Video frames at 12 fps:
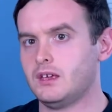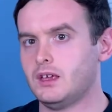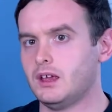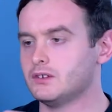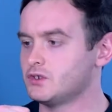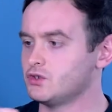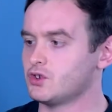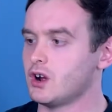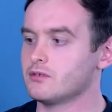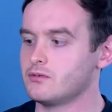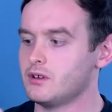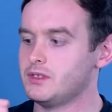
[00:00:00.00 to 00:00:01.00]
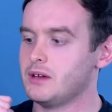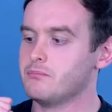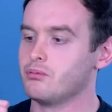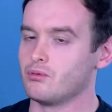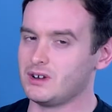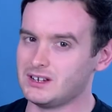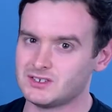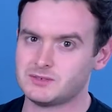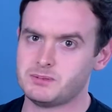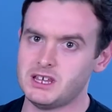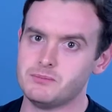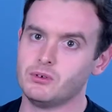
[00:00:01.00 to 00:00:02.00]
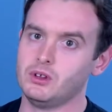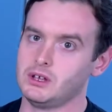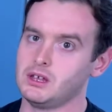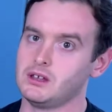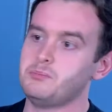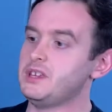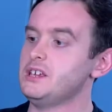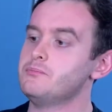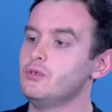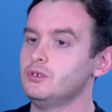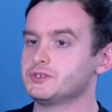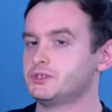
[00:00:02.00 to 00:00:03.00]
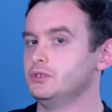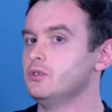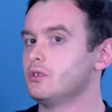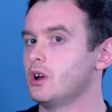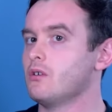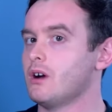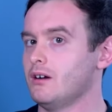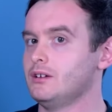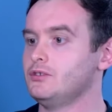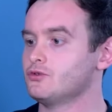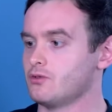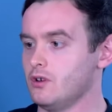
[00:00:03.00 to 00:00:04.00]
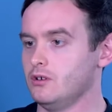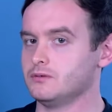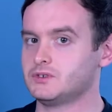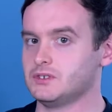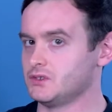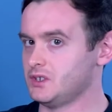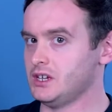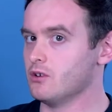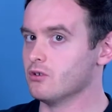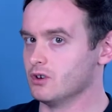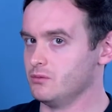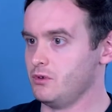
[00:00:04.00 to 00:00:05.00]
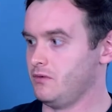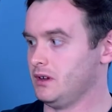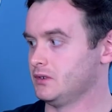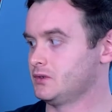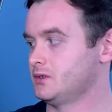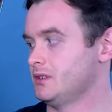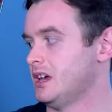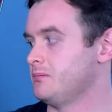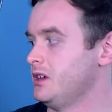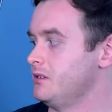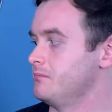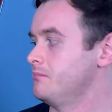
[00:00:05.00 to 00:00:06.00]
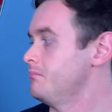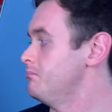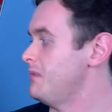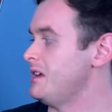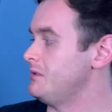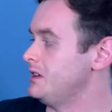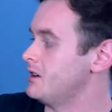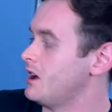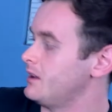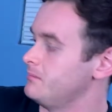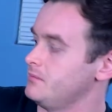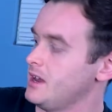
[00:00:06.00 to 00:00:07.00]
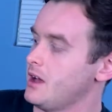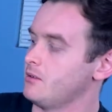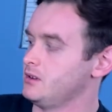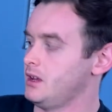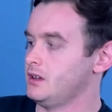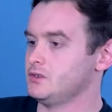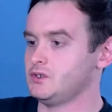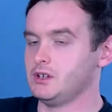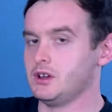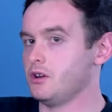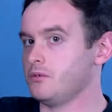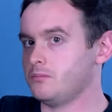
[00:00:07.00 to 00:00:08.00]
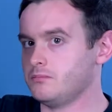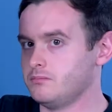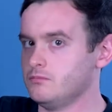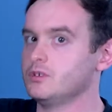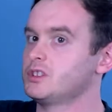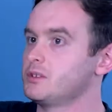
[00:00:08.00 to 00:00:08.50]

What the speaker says: is a genre that brings people in. People still go out in droves to see horror movies. I mean, maybe not nowadays, with the